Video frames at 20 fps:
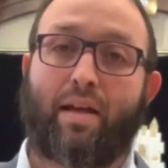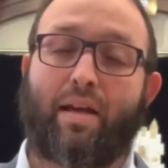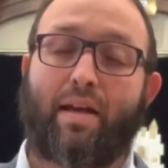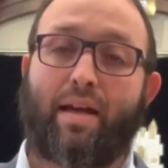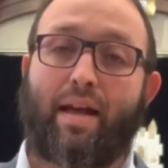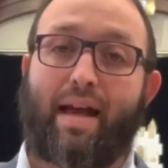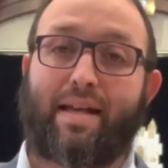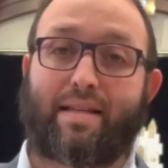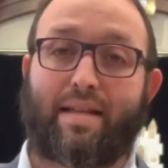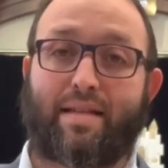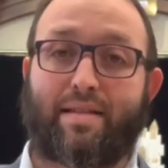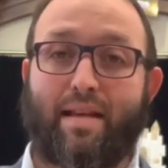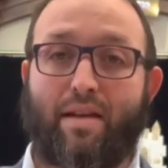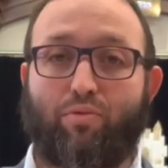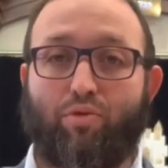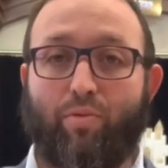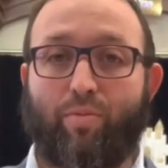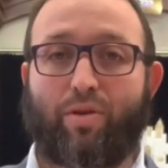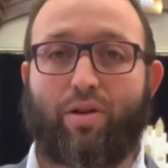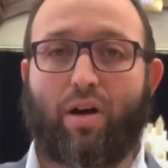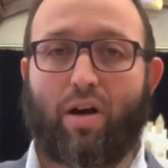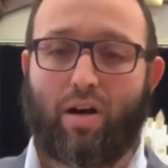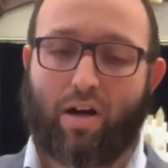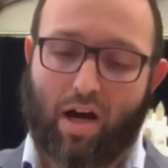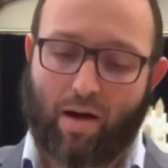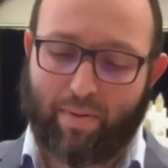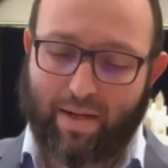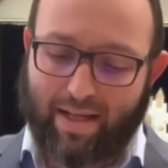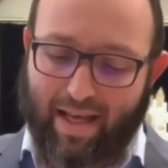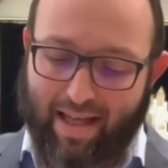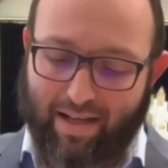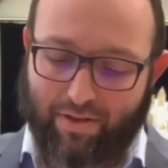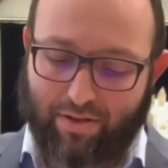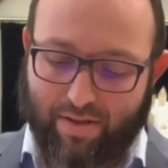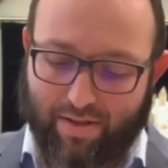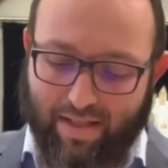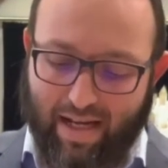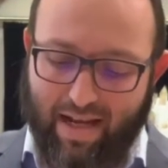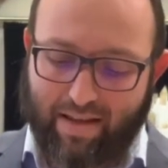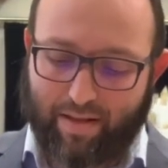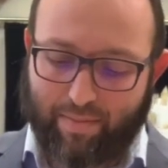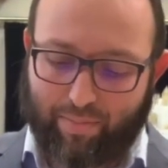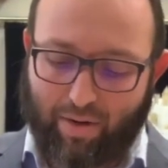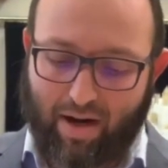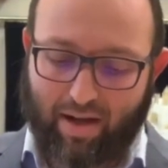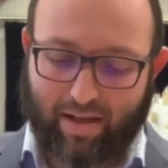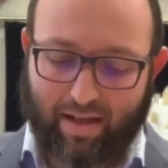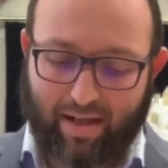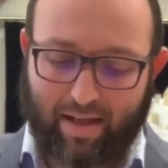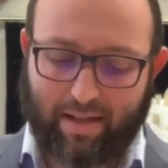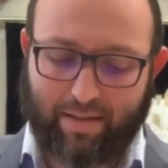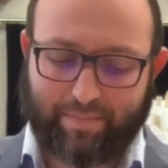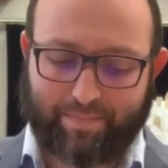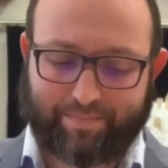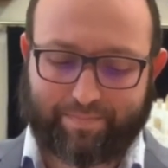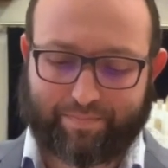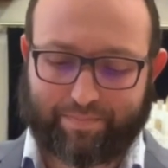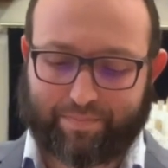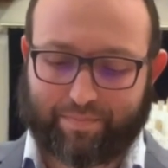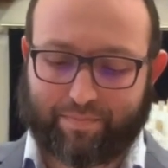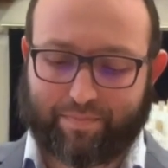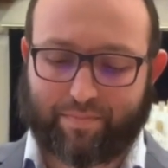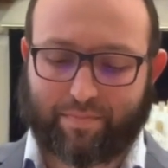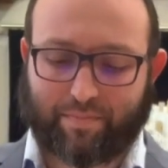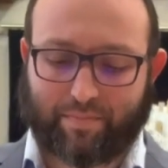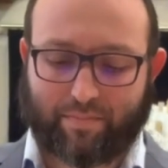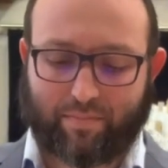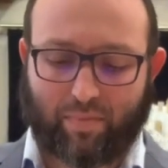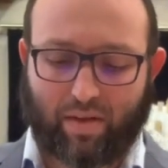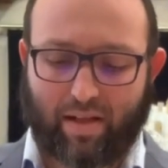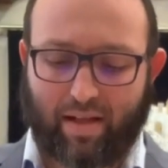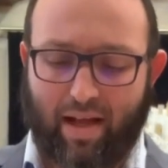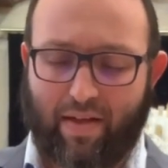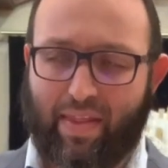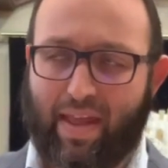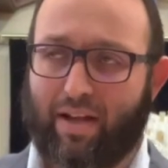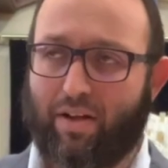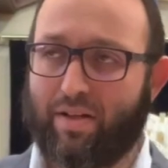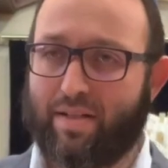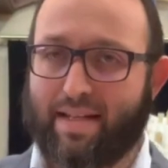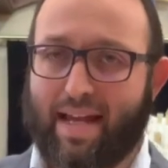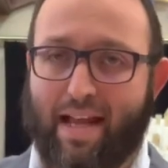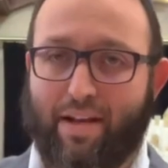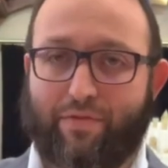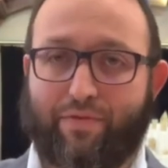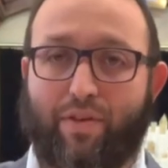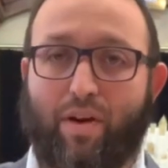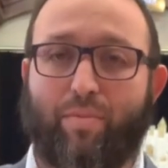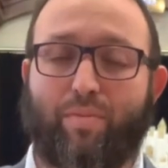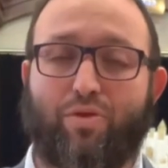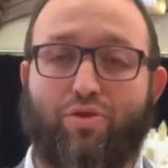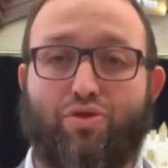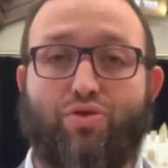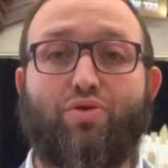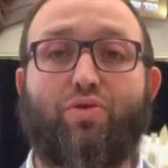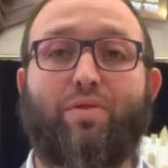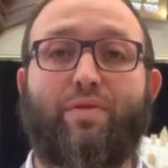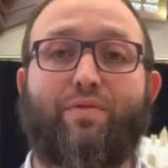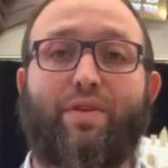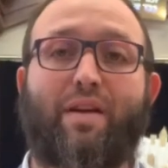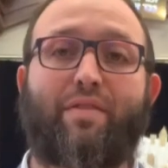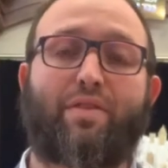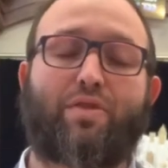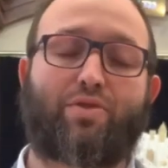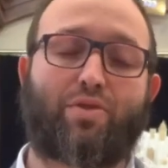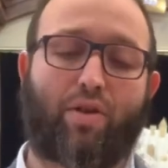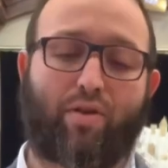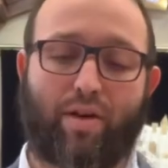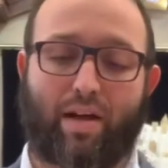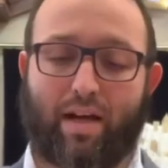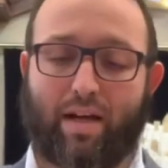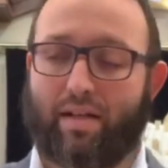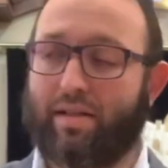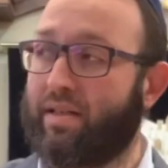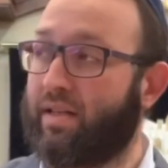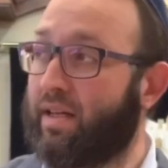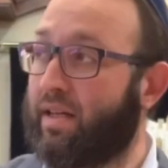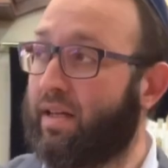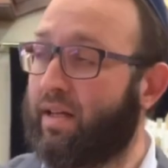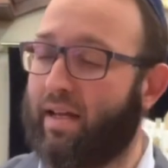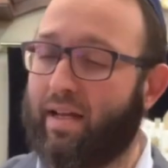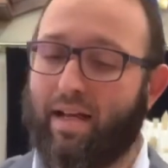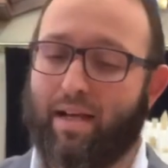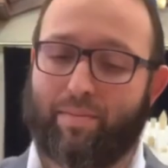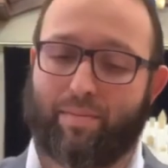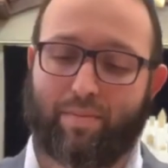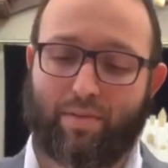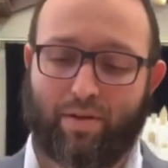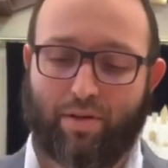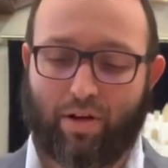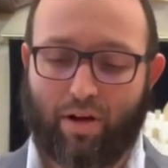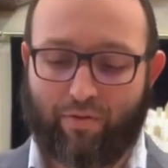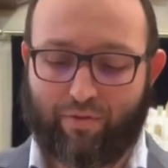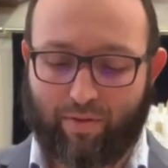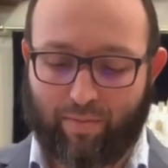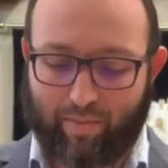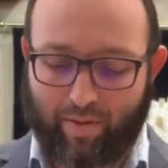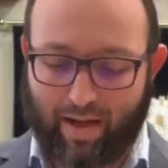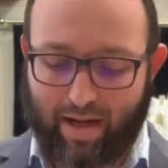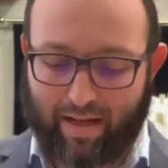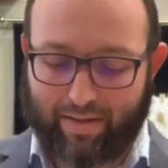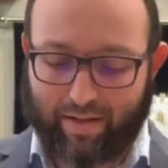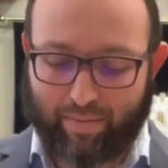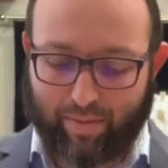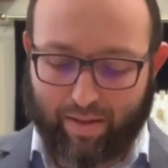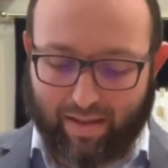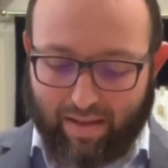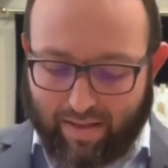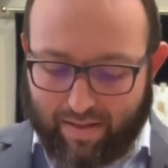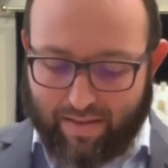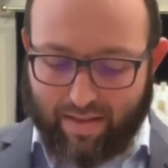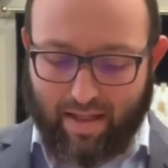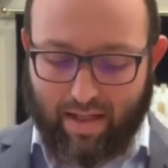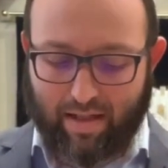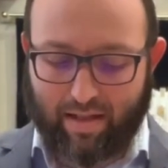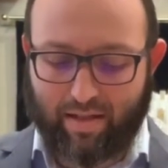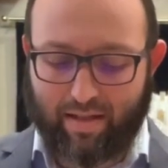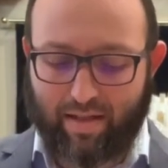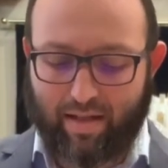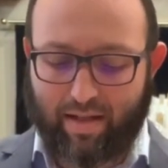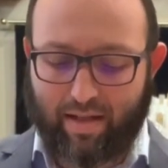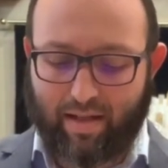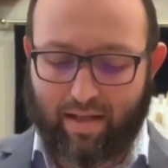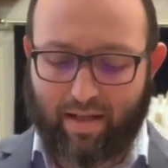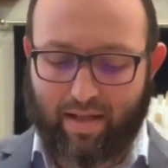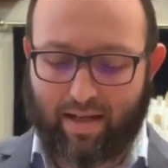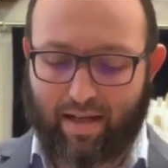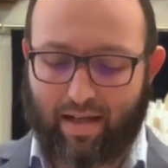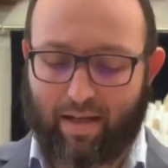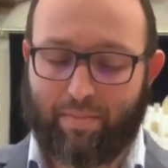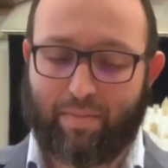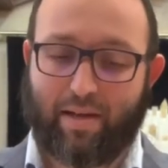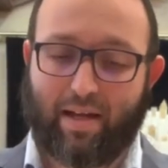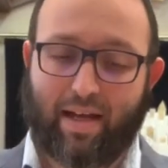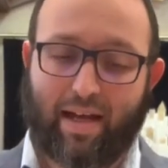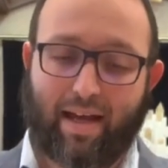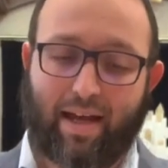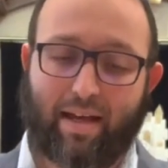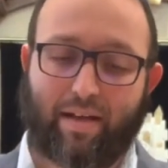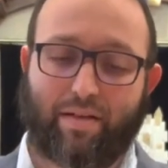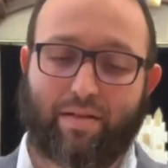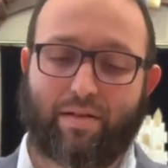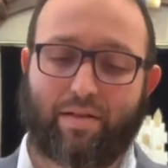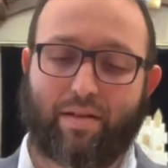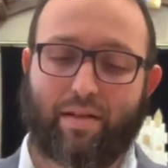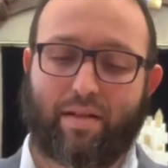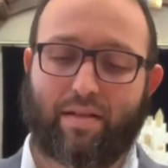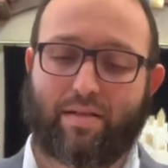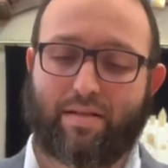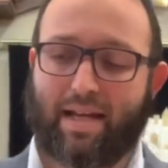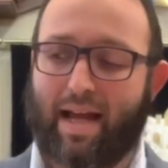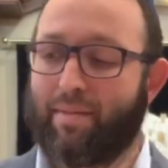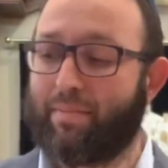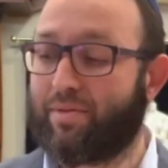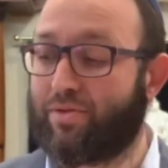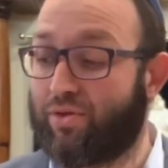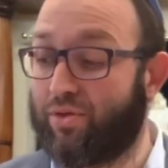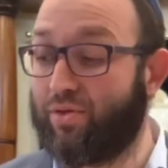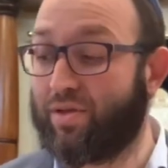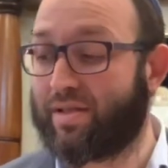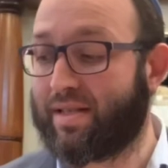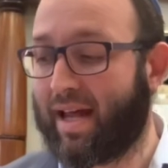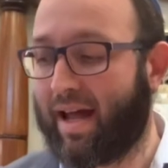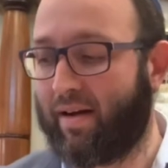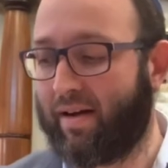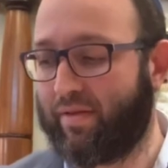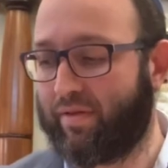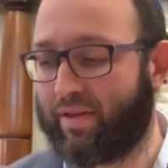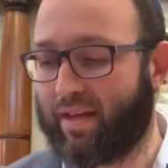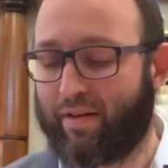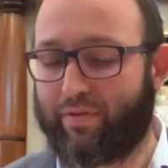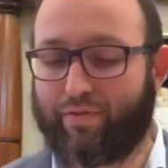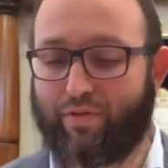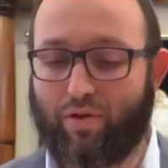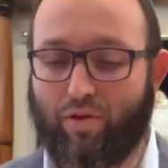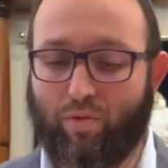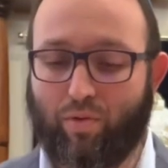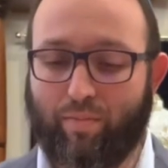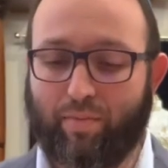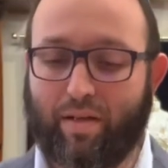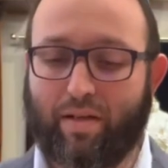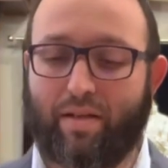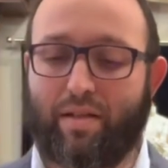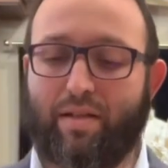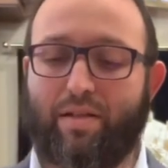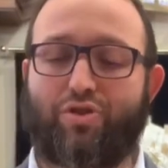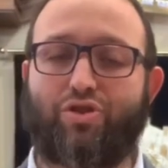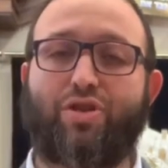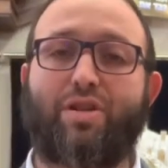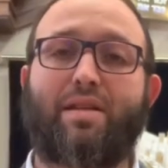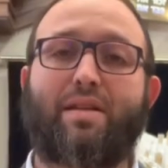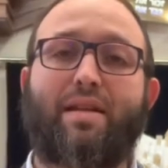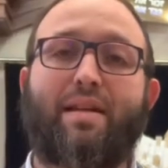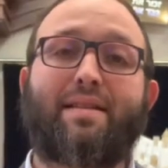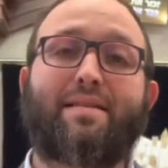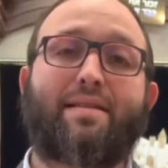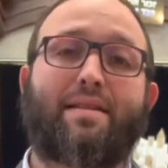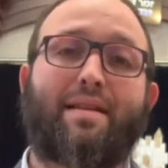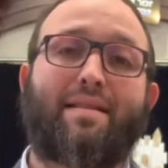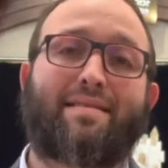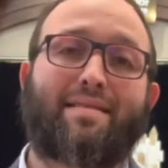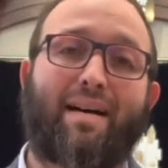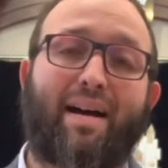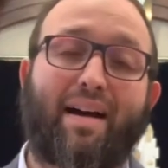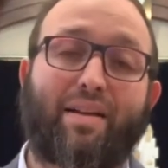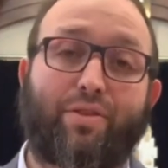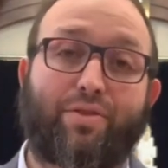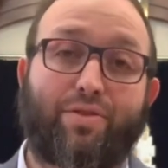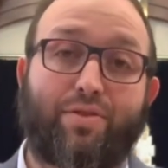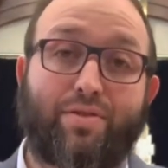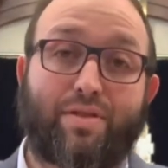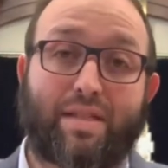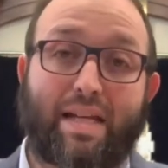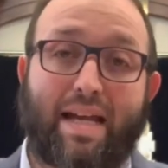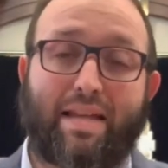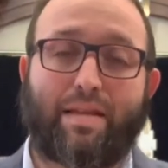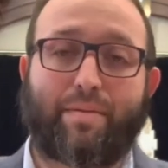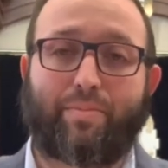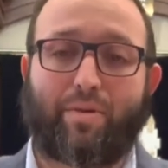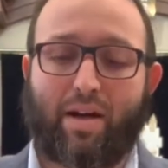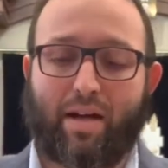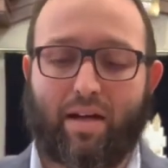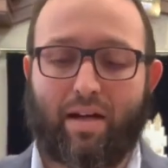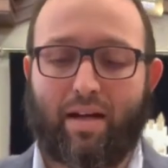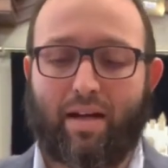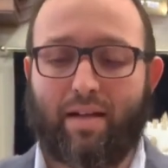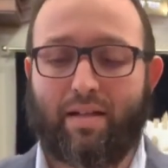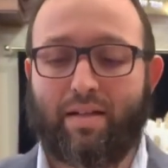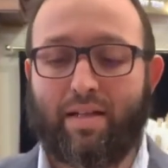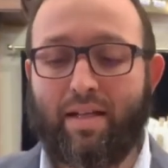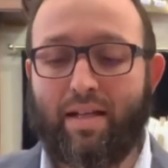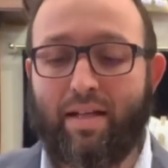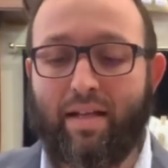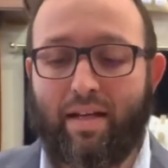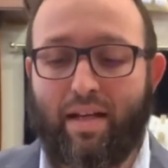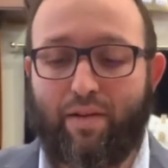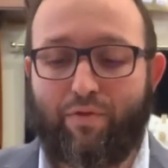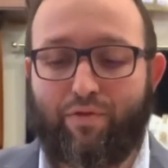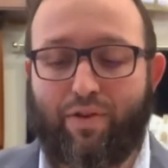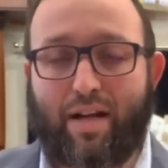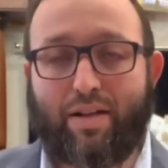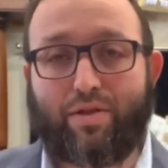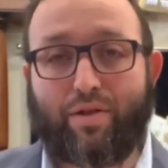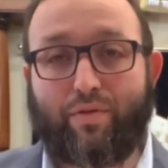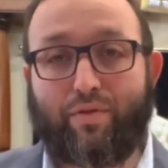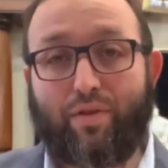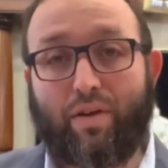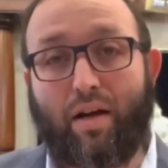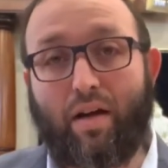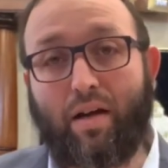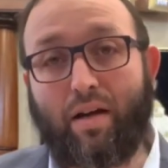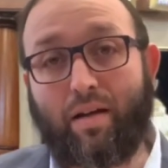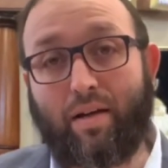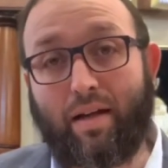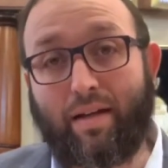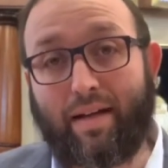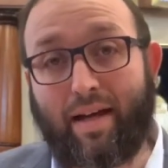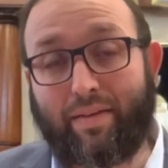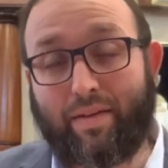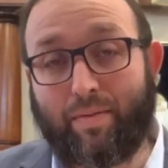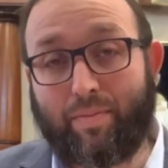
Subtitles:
As I said, women are obligated to say the bracha, and they could say it from the shul in front of the Torah, you know, from behind the mechitza. And some do say, however, that for a woman, she is entitled to say the bracha in front of another